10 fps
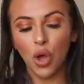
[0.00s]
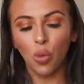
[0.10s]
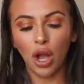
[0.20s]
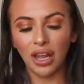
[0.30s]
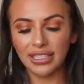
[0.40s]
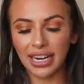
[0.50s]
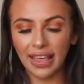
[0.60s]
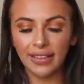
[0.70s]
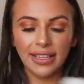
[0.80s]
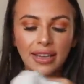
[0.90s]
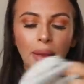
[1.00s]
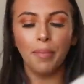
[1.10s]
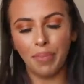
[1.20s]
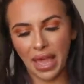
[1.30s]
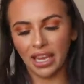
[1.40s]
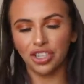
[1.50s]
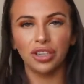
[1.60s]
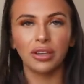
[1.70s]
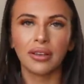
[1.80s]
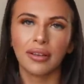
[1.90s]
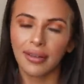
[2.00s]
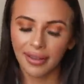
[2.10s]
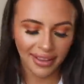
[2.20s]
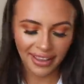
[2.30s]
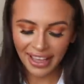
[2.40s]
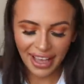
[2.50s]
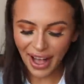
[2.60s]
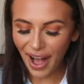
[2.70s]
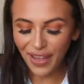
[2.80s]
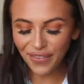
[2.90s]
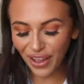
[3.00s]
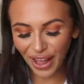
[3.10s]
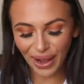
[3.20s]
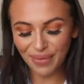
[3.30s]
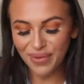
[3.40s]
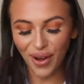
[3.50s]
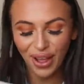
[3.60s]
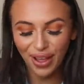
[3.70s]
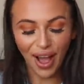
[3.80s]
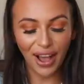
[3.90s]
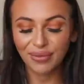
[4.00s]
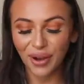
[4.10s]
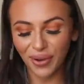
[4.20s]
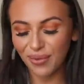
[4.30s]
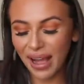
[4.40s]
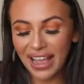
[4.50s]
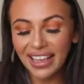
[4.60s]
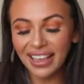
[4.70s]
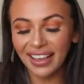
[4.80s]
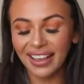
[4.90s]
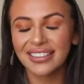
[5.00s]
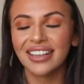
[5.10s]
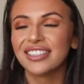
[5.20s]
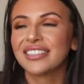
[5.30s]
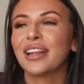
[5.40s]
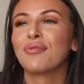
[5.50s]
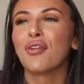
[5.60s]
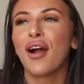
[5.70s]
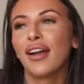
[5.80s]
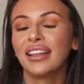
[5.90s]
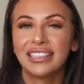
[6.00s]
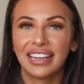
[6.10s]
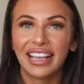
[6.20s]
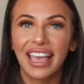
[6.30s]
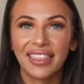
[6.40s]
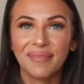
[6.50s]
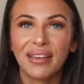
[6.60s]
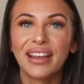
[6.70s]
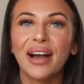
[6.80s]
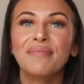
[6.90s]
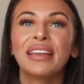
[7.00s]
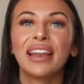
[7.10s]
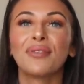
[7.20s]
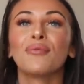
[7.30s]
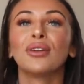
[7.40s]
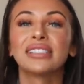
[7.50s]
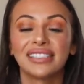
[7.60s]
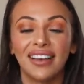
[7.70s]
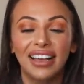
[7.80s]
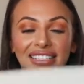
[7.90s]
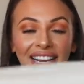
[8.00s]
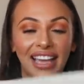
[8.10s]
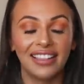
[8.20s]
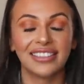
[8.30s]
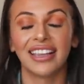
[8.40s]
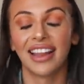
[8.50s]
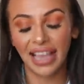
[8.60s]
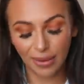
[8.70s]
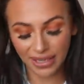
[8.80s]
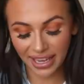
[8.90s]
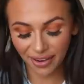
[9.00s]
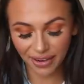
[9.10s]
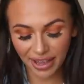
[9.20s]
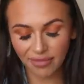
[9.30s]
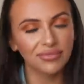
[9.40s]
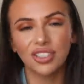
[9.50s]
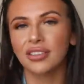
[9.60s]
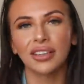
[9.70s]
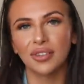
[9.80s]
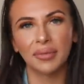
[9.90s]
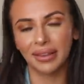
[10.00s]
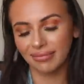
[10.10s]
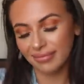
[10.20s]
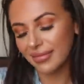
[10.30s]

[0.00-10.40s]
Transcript: What colour did I get this in? Beige. I feel like I'm not awake because I just said, what colour did I get them in? I mean, like, what size did I get this in? I kept saying I got it. Just ignore me.